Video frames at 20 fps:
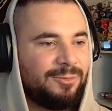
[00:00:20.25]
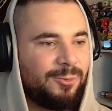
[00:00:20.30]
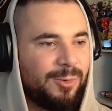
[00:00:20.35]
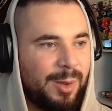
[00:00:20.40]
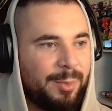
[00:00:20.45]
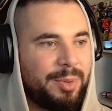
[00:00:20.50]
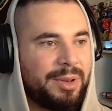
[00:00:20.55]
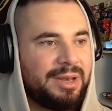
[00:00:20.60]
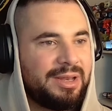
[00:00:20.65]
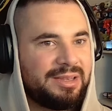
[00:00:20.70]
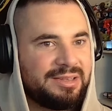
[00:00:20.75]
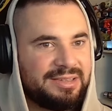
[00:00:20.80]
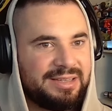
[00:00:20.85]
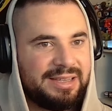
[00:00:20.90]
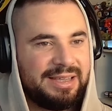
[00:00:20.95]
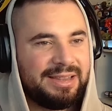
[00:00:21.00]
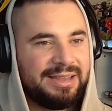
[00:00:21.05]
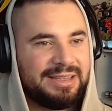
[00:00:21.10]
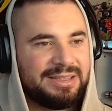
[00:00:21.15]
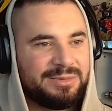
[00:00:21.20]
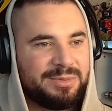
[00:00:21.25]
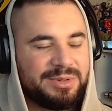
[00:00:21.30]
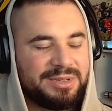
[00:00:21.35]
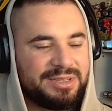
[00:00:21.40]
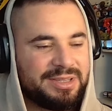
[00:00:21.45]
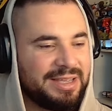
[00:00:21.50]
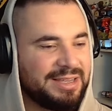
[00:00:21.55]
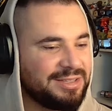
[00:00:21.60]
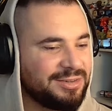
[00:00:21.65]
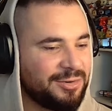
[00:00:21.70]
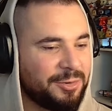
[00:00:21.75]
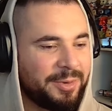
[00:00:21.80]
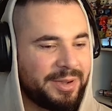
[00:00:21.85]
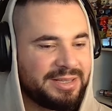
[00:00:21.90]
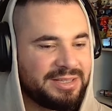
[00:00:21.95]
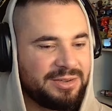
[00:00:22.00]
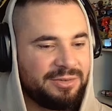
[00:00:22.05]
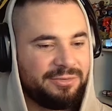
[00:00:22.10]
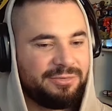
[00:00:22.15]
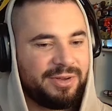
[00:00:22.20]
weapon tier list, which these are
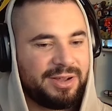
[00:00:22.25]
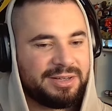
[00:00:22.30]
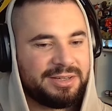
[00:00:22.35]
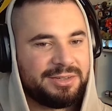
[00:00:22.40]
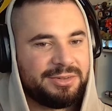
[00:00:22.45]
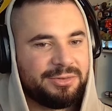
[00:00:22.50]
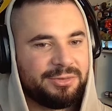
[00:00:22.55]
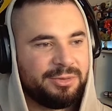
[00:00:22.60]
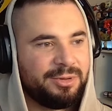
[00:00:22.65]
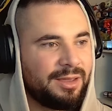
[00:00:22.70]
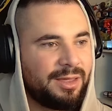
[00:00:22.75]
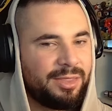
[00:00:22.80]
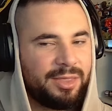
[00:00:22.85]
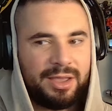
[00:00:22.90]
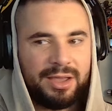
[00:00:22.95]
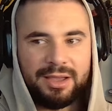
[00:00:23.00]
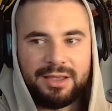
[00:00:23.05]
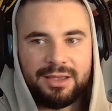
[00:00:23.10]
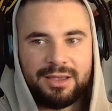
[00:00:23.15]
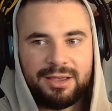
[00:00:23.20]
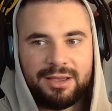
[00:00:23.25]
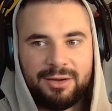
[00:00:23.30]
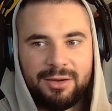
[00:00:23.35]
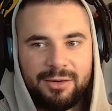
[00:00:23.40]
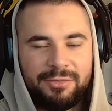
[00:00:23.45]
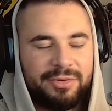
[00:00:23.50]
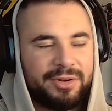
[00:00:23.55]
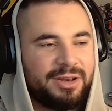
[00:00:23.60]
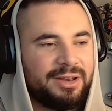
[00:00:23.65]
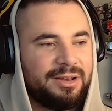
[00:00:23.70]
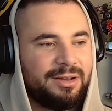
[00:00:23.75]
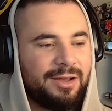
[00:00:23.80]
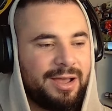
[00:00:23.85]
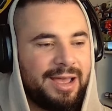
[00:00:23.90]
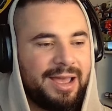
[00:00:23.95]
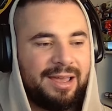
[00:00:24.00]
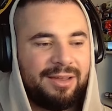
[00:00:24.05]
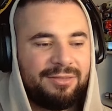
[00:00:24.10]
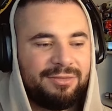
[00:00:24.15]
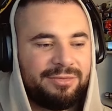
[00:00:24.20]
always good fun to do. I think often
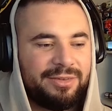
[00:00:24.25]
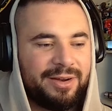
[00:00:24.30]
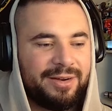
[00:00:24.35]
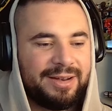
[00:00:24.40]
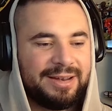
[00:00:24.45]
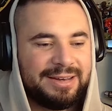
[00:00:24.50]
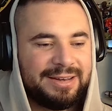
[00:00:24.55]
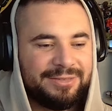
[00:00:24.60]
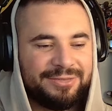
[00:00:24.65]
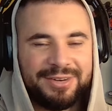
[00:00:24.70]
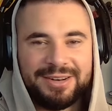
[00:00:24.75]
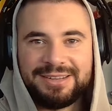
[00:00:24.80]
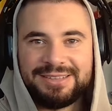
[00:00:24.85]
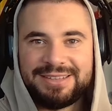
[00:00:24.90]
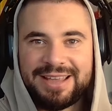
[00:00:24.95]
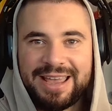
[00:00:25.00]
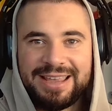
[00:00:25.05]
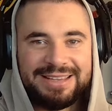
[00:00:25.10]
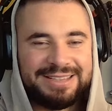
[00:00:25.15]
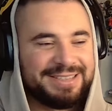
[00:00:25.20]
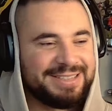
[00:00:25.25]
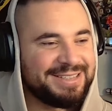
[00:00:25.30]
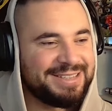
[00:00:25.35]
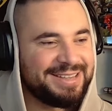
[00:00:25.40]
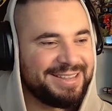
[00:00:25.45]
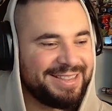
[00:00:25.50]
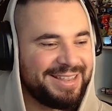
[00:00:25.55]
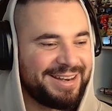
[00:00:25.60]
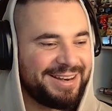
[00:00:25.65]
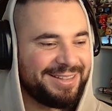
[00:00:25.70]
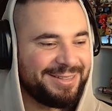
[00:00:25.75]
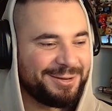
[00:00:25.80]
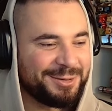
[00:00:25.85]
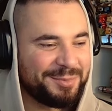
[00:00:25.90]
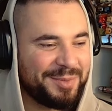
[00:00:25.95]
I have very different tastes than a lot of